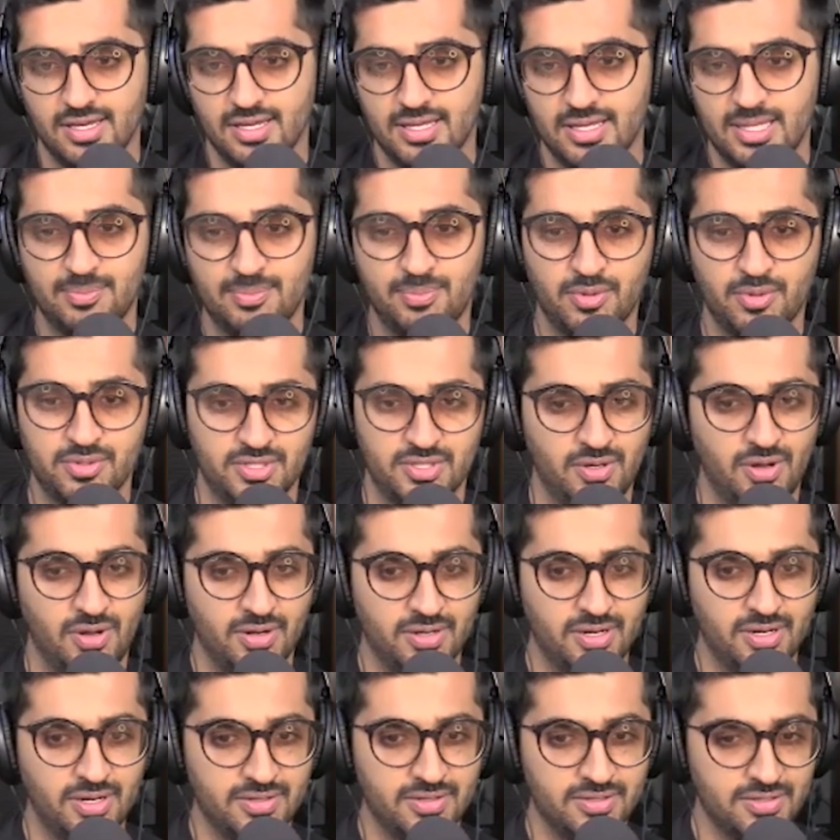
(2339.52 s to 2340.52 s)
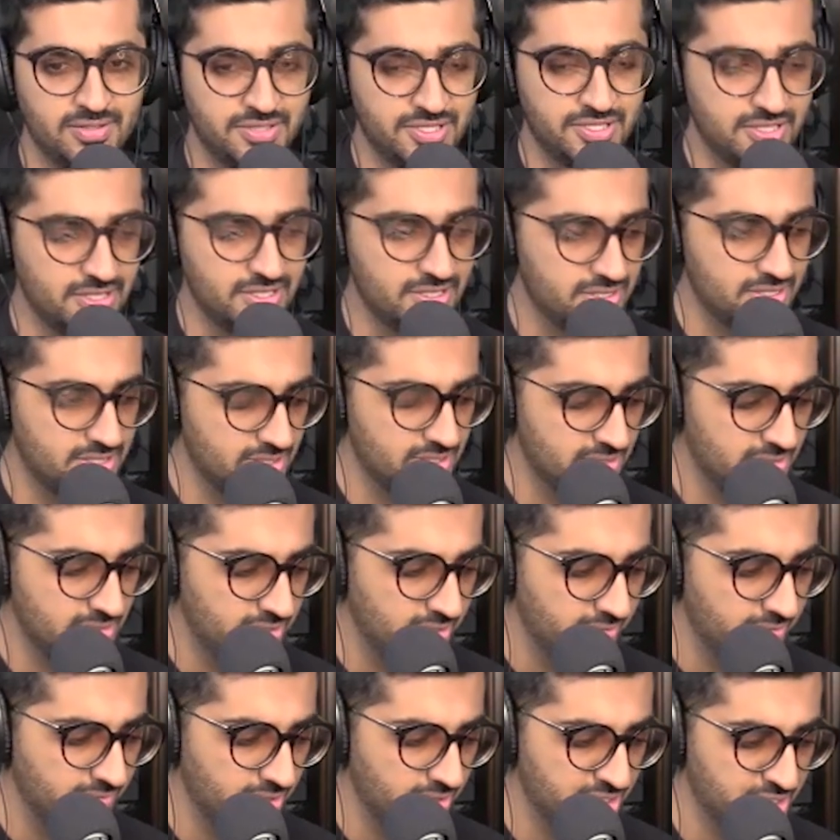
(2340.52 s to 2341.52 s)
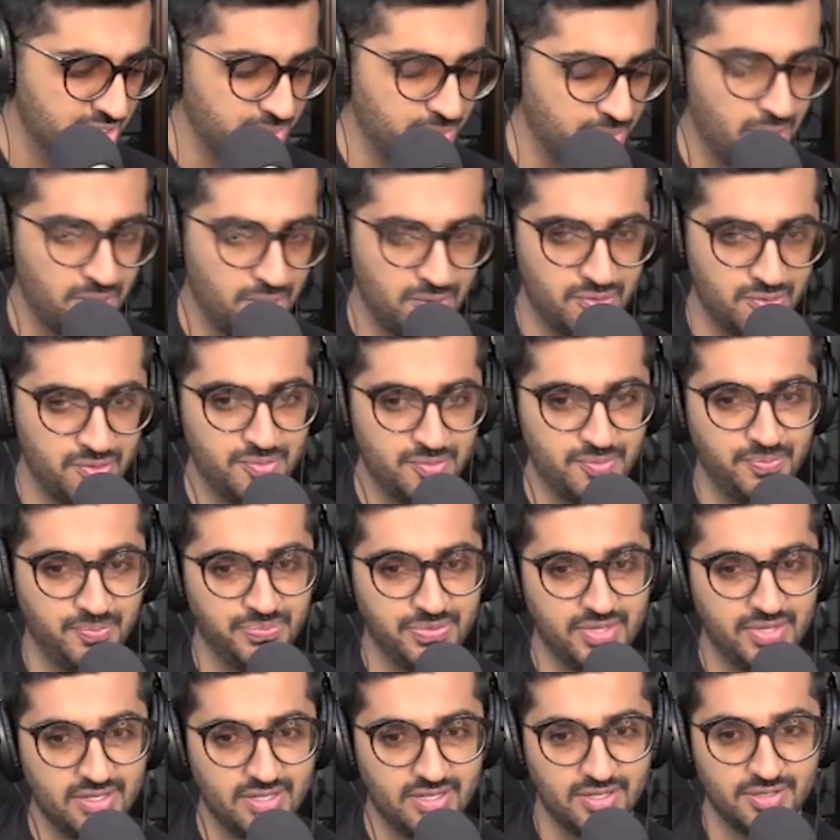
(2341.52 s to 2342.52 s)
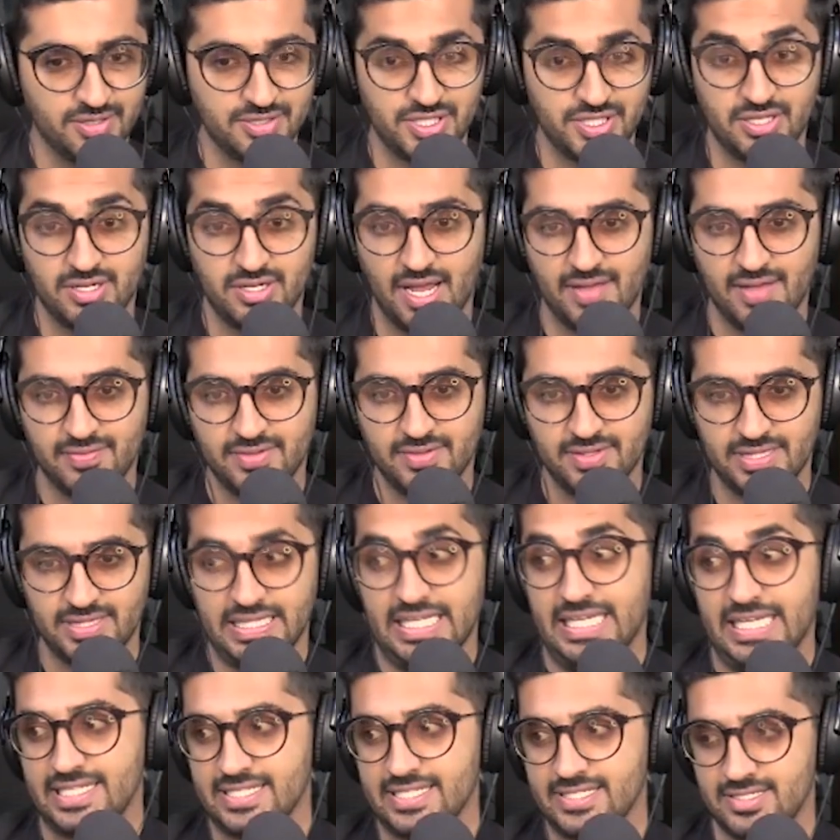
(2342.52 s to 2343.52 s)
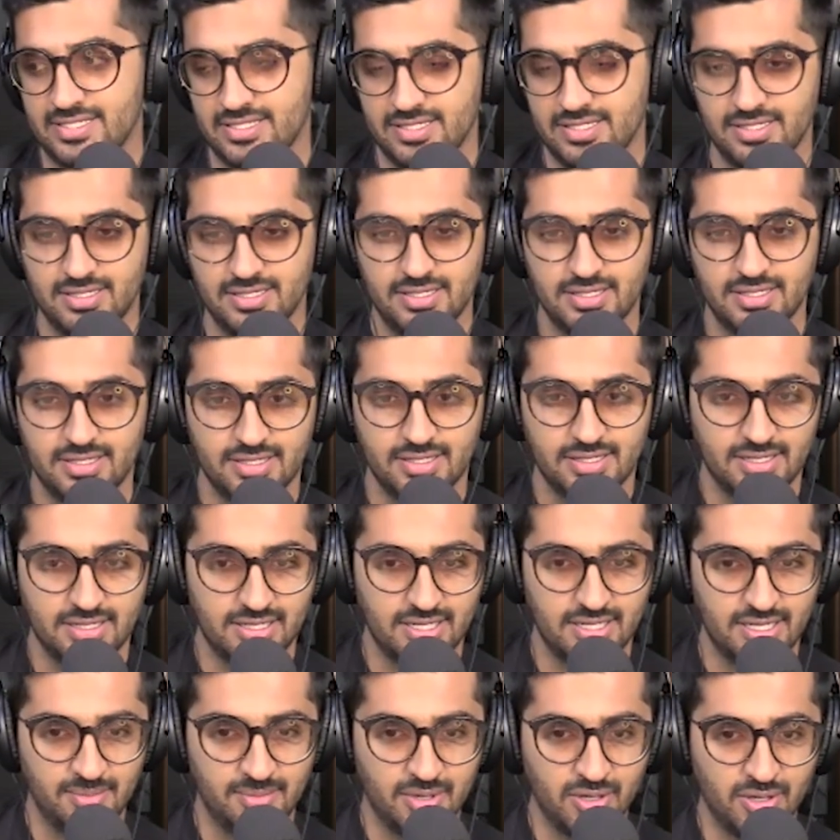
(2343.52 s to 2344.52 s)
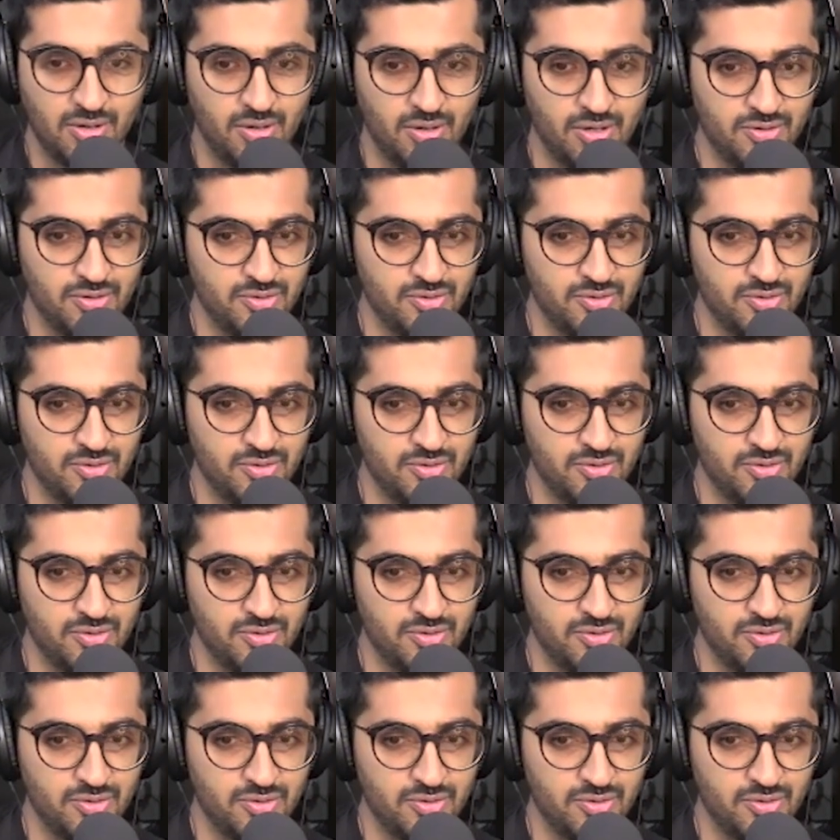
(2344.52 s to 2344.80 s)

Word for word: imposed lockdown. So she's living in a small room because uh, she arrived latest uh, among all her